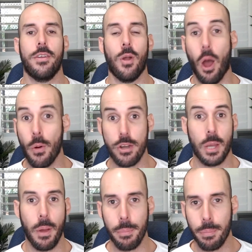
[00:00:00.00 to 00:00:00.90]
I wanted
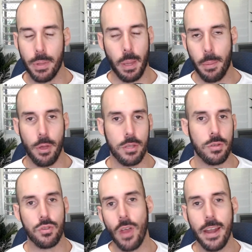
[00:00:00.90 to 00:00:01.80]
to become a
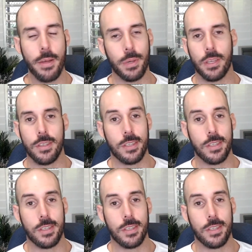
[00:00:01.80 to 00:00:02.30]
personal trainer because